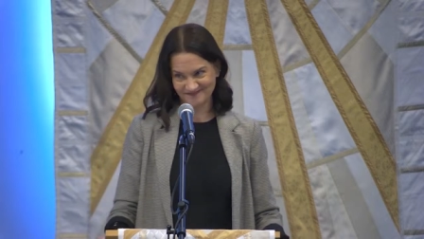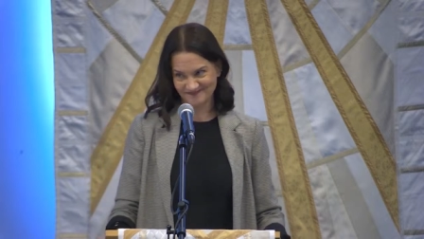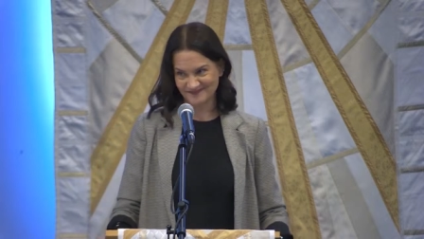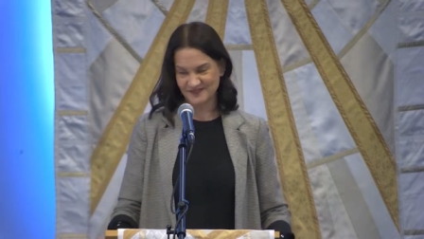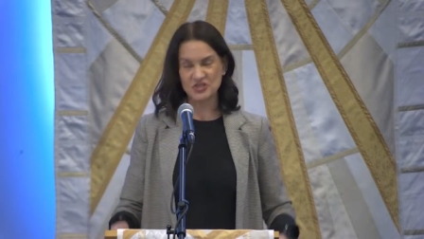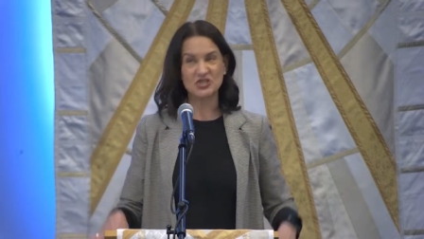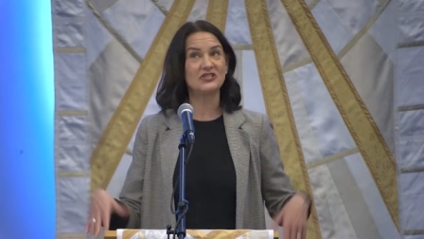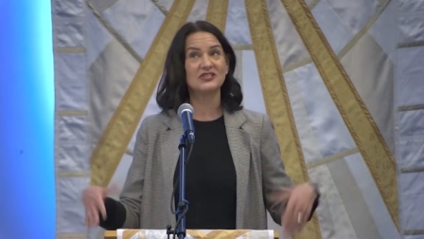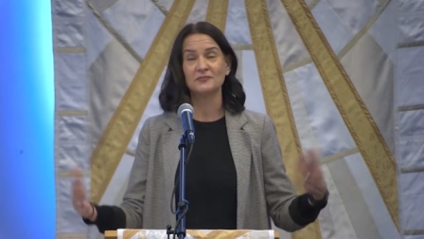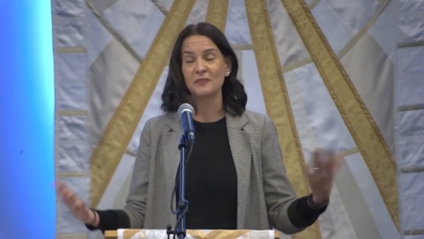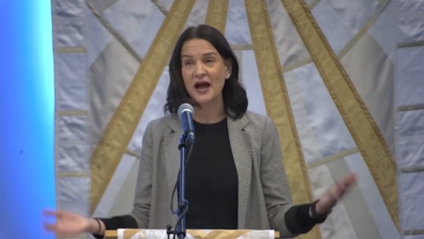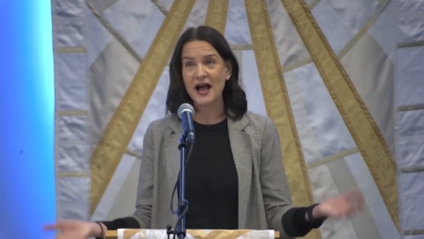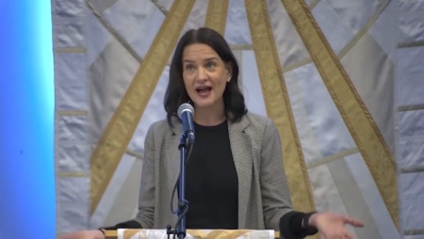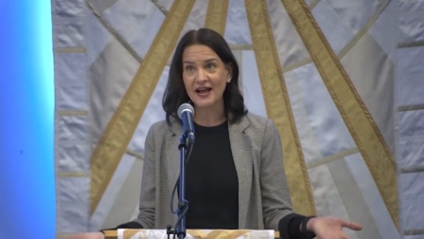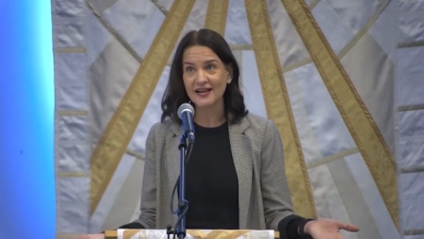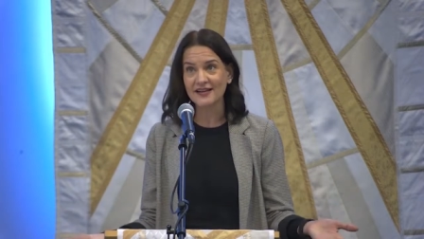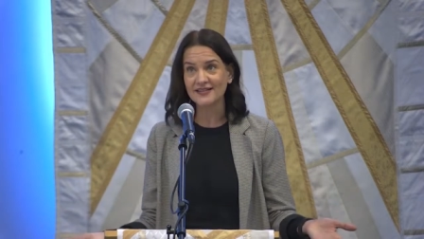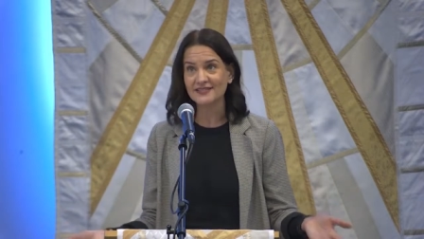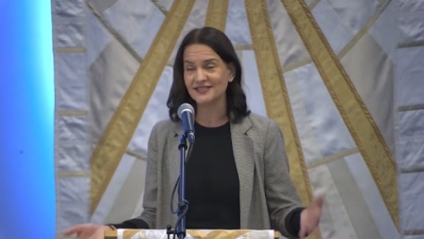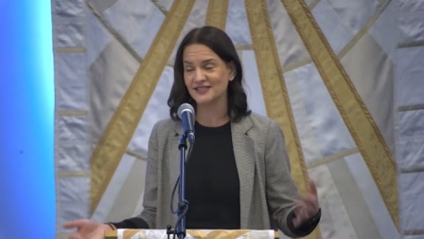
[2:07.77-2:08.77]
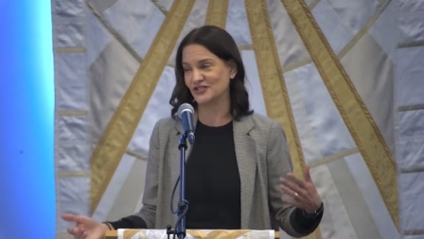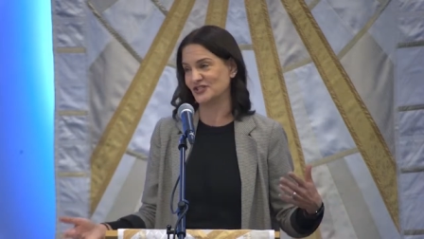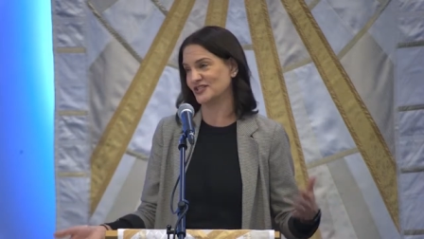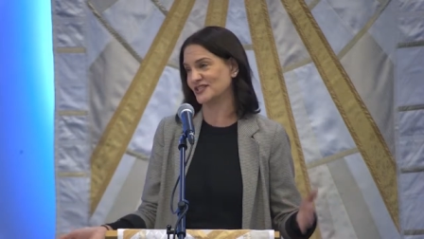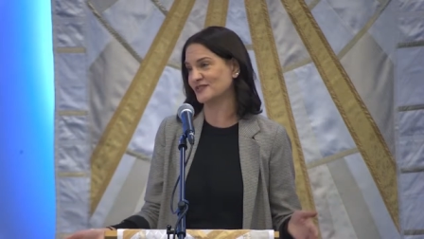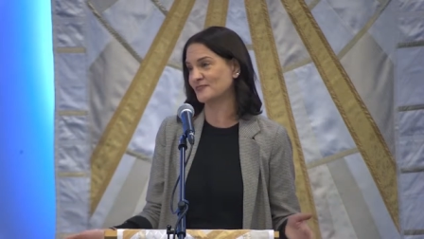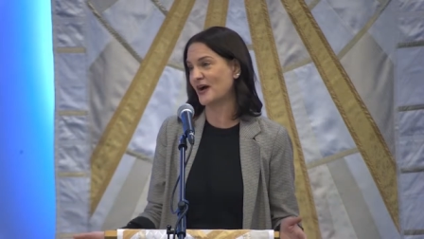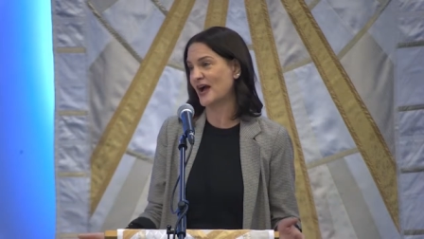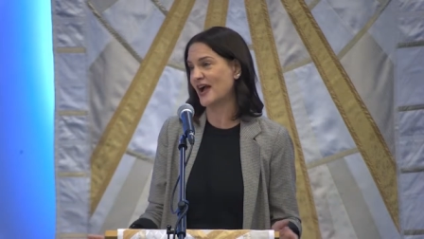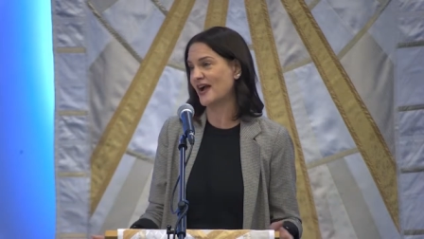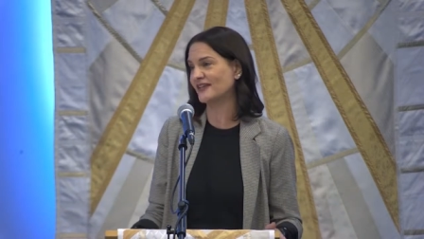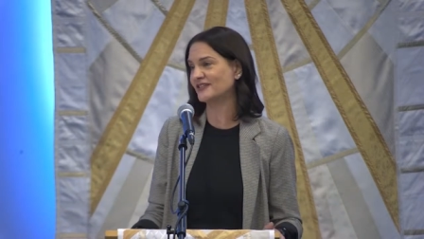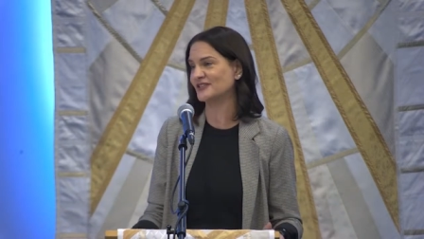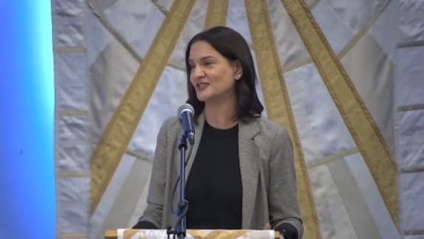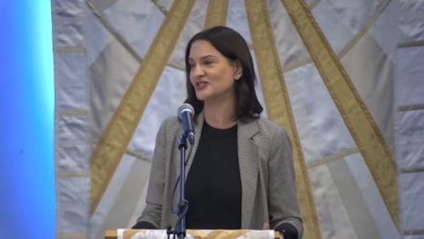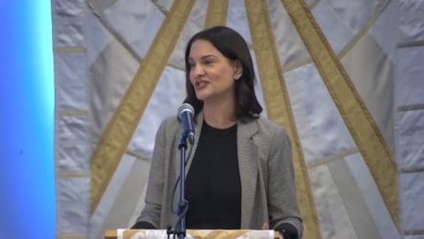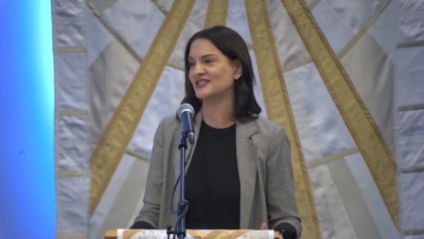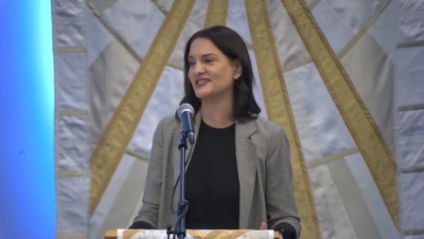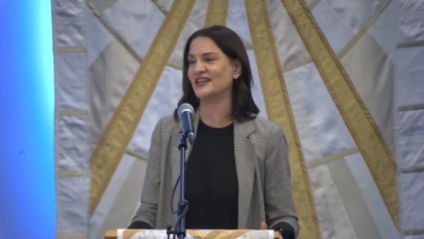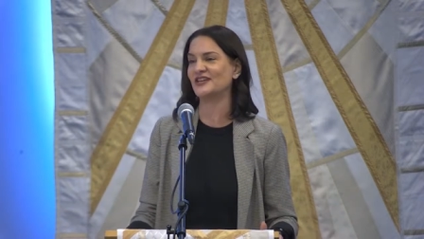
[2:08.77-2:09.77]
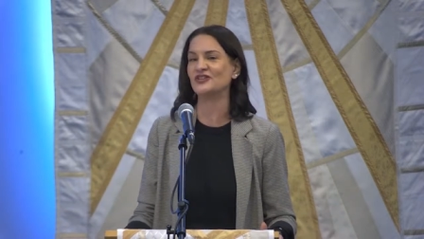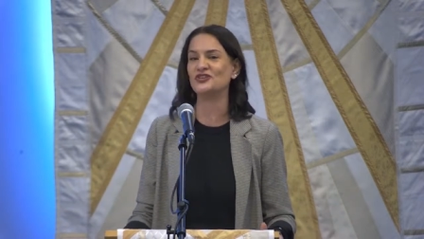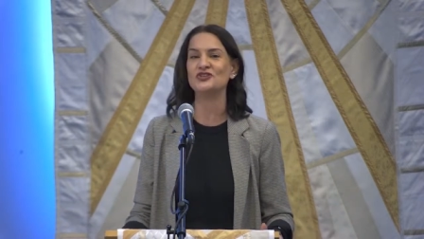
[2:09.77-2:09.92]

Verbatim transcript: She smiled and she smiled and she said,